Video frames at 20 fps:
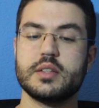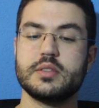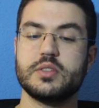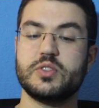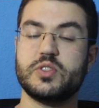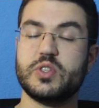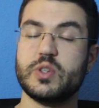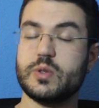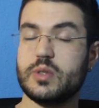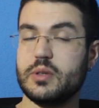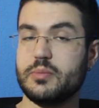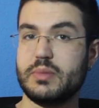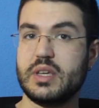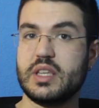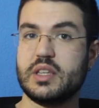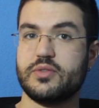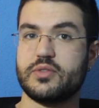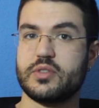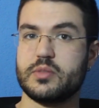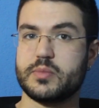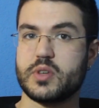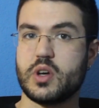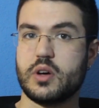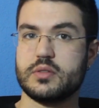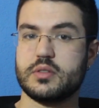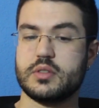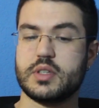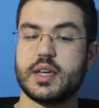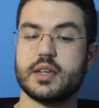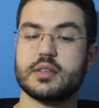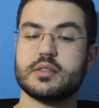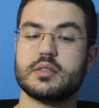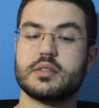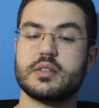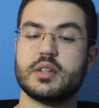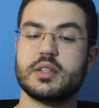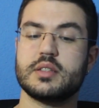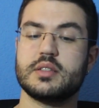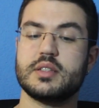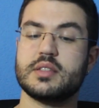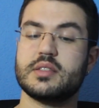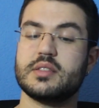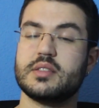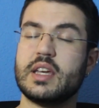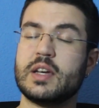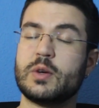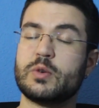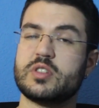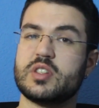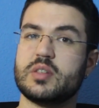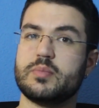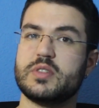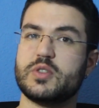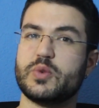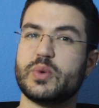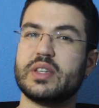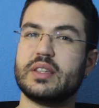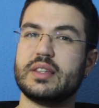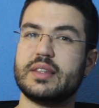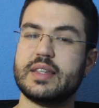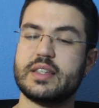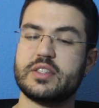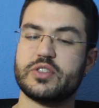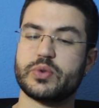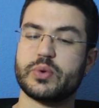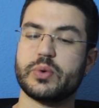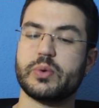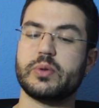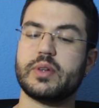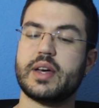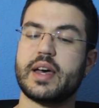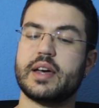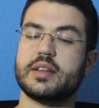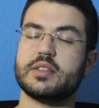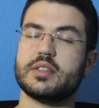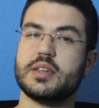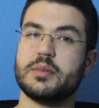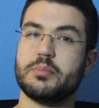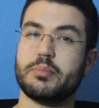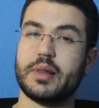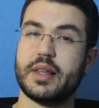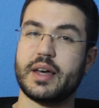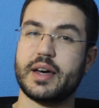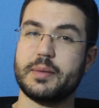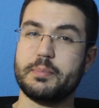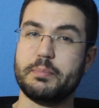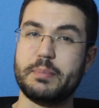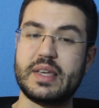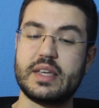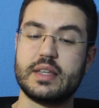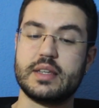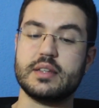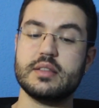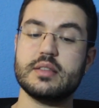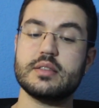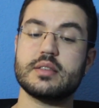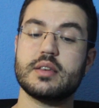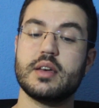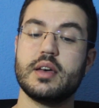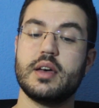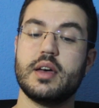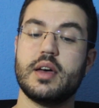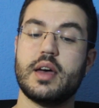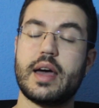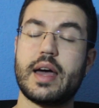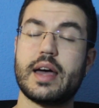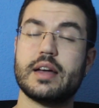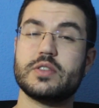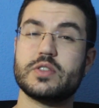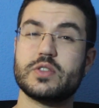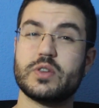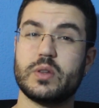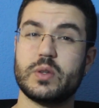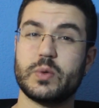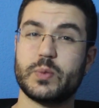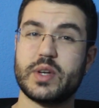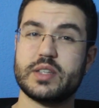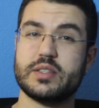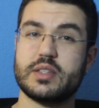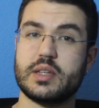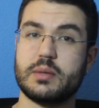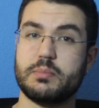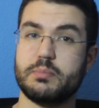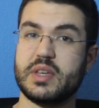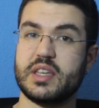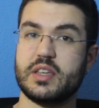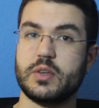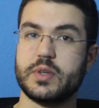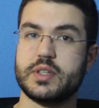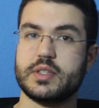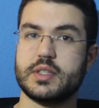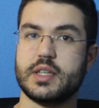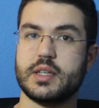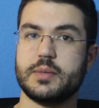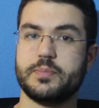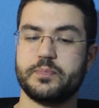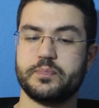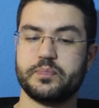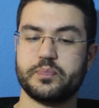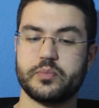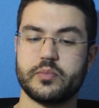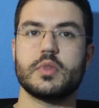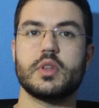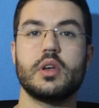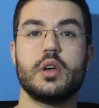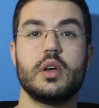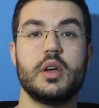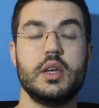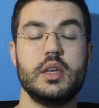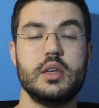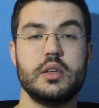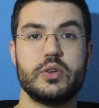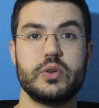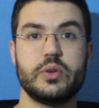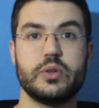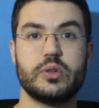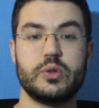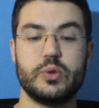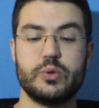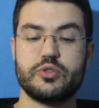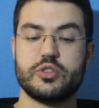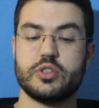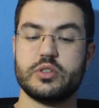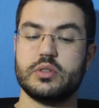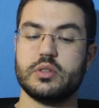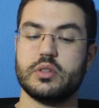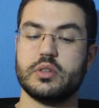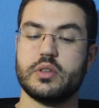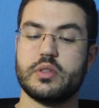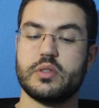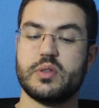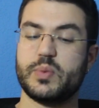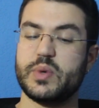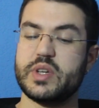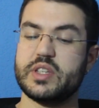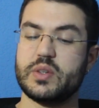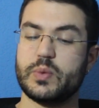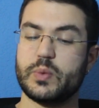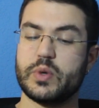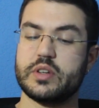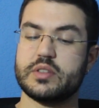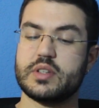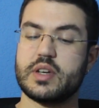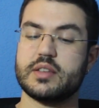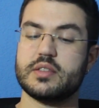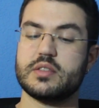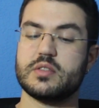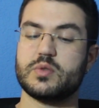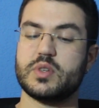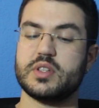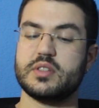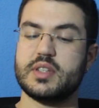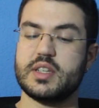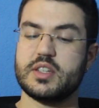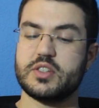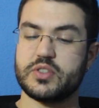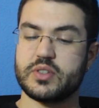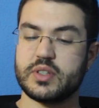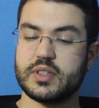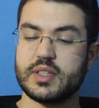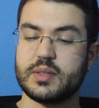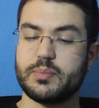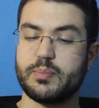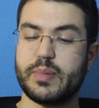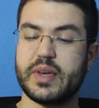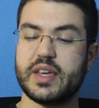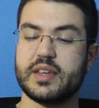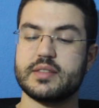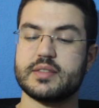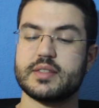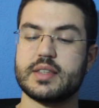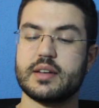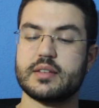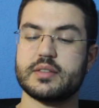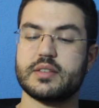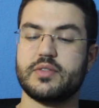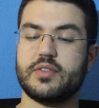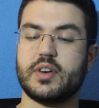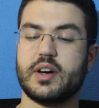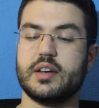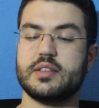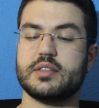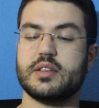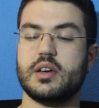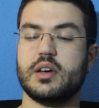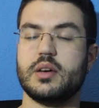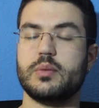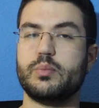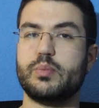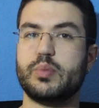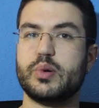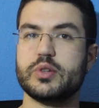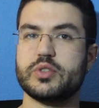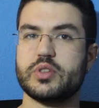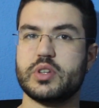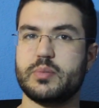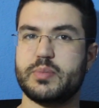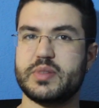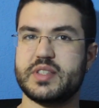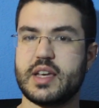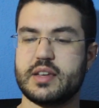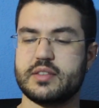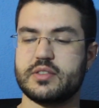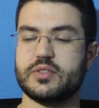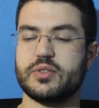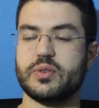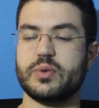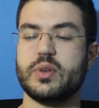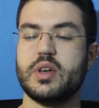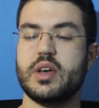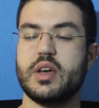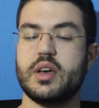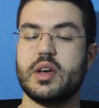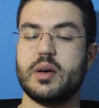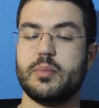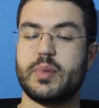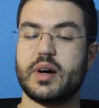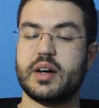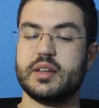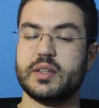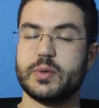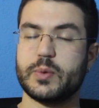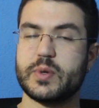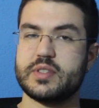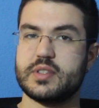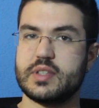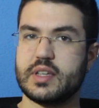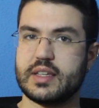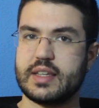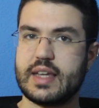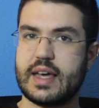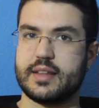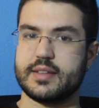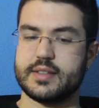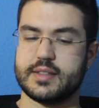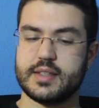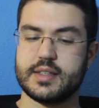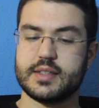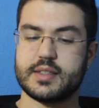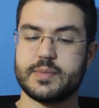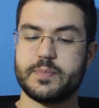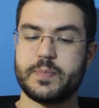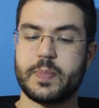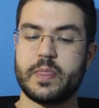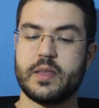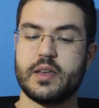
Deducing meaning from context, distinguishing between literal and implied meanings, and tolerating ambiguity. In conclusion, the written word has traditionally been sanctified and put on a pedestal by linguistic analysis.